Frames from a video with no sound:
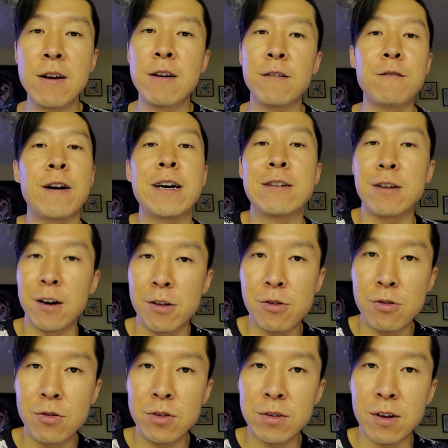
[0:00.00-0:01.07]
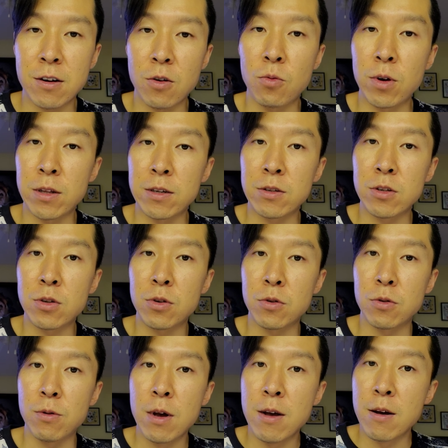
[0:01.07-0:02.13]
find others that are willing
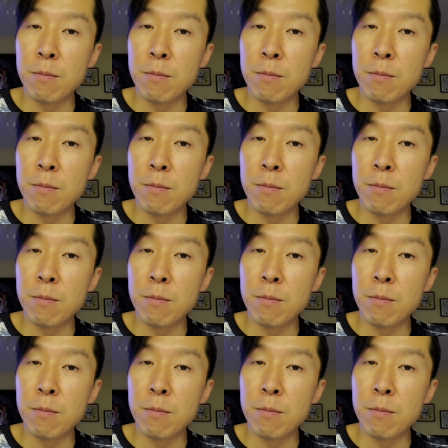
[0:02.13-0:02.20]
to